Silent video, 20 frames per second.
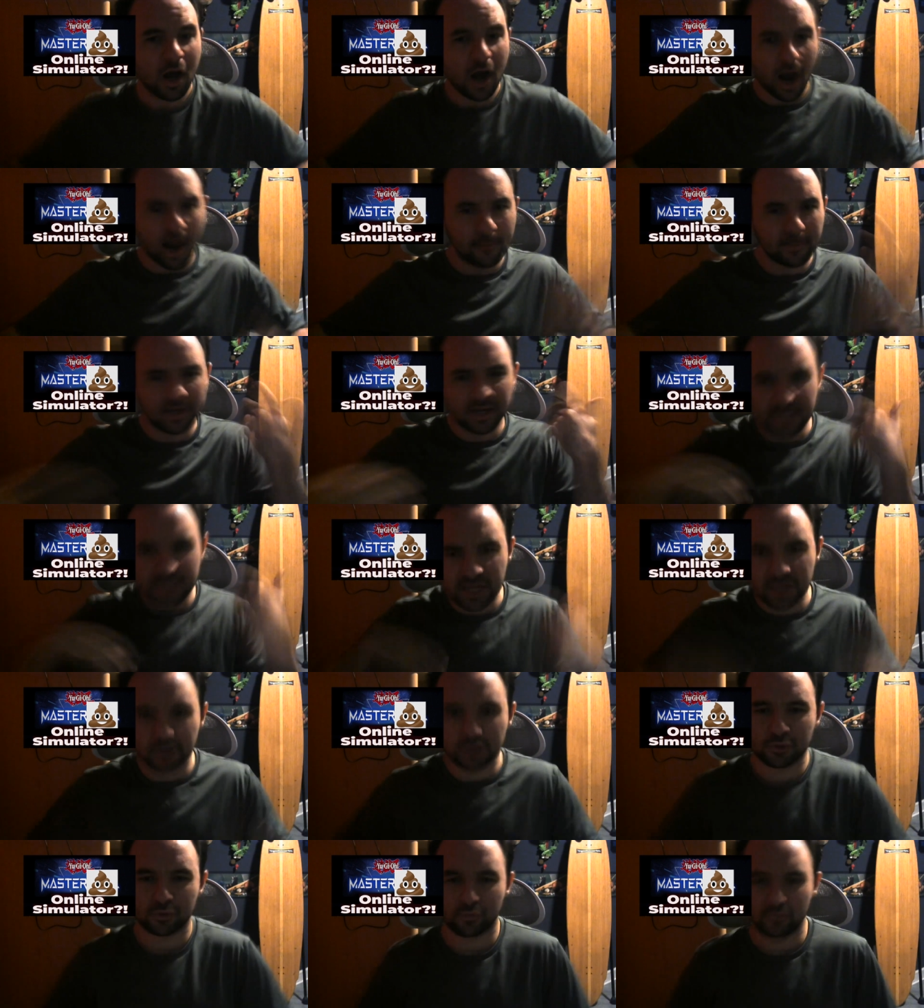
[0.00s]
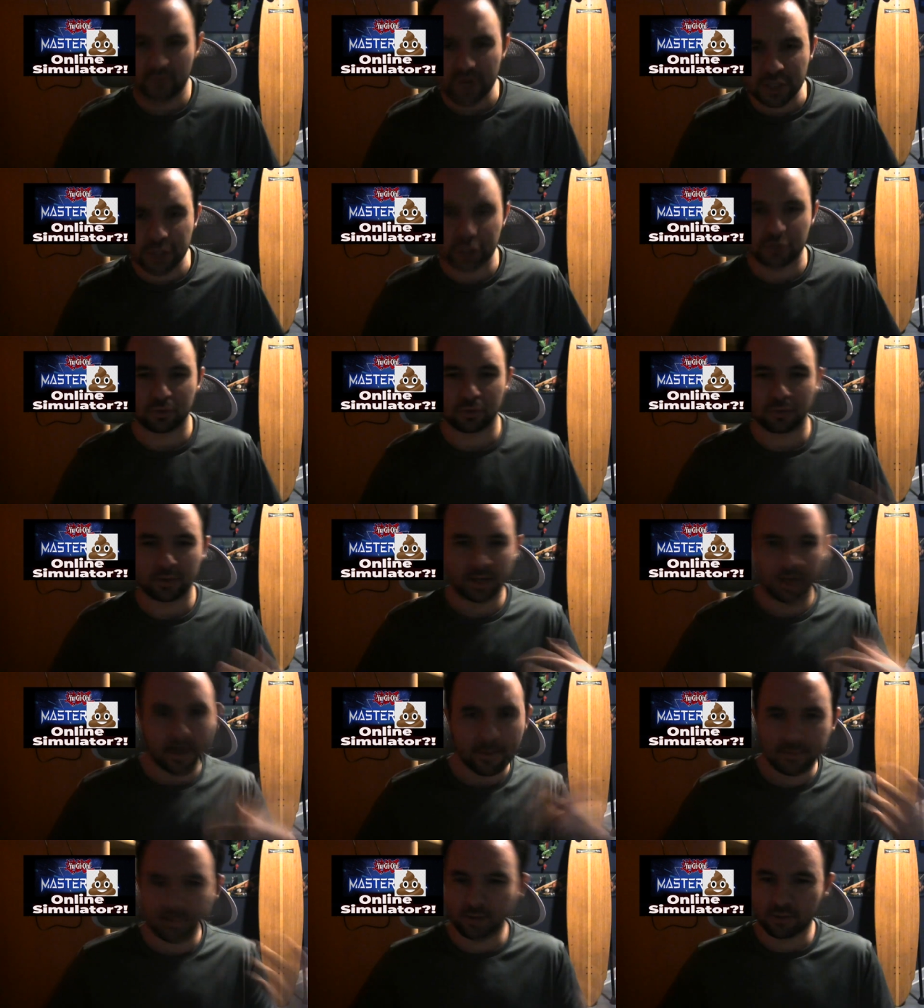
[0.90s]
I'm going to take it to regional
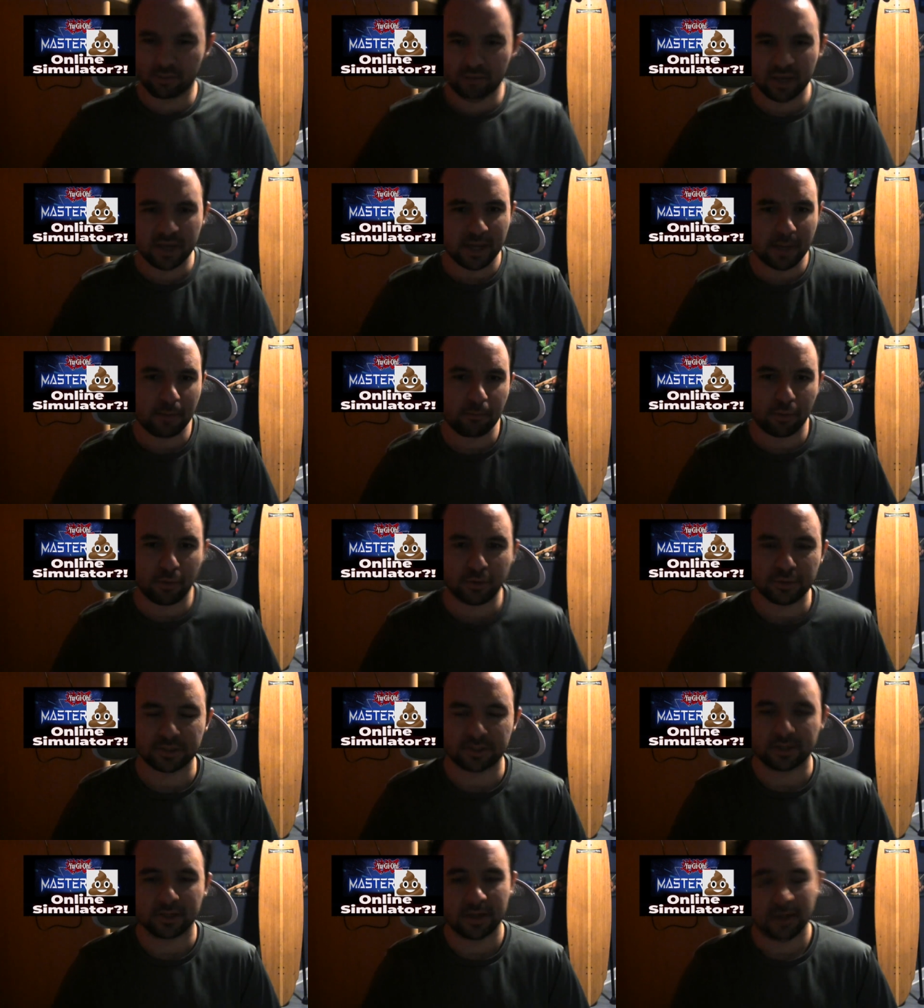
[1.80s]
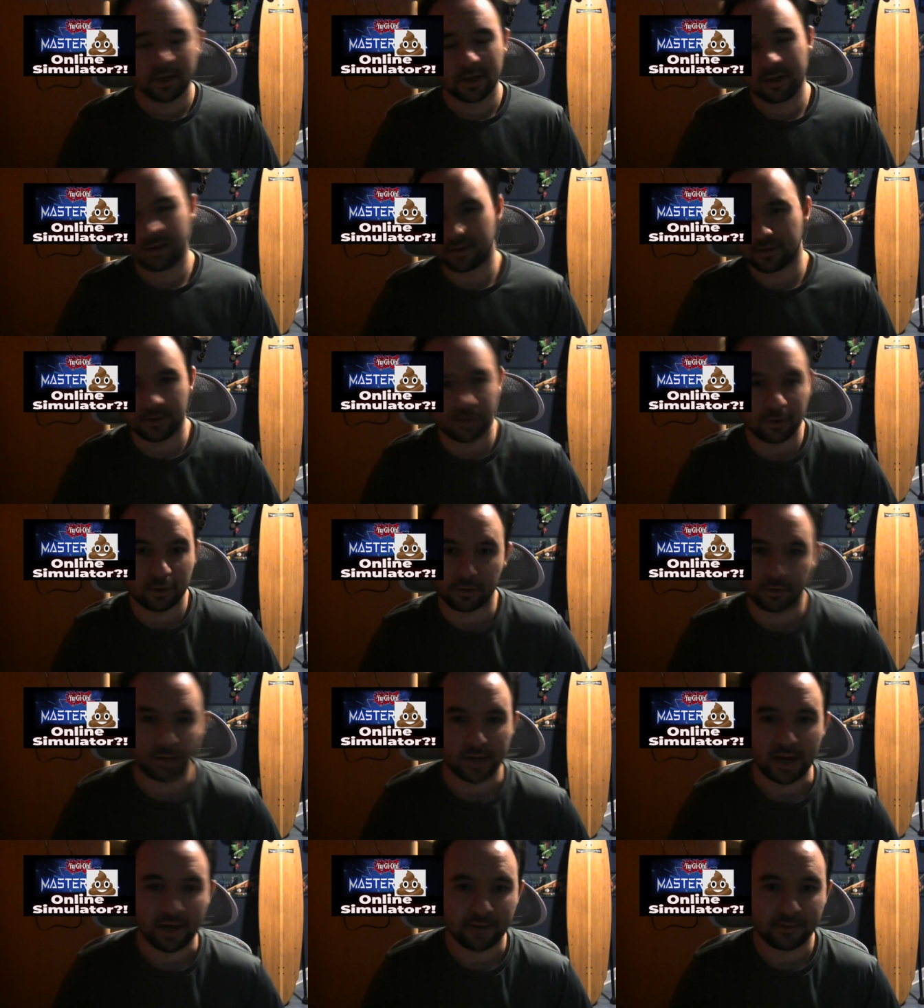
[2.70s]
and I'm going to play in person. No,
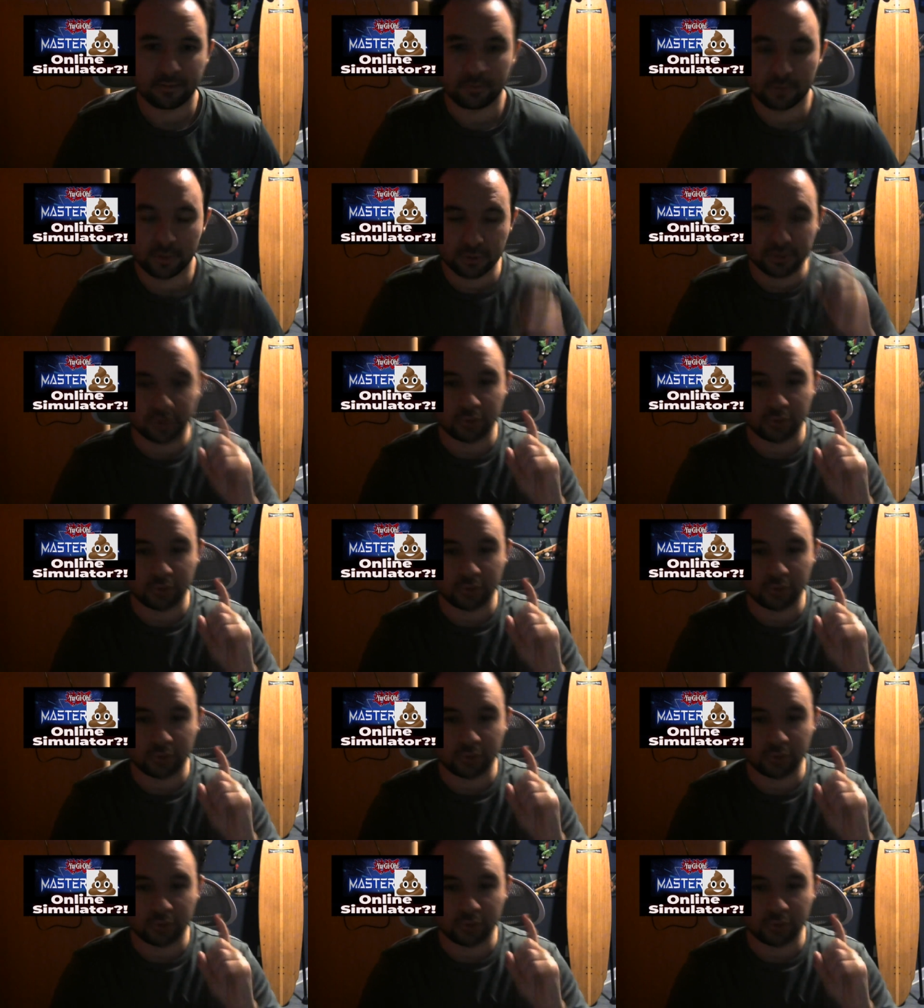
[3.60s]
you're not. There's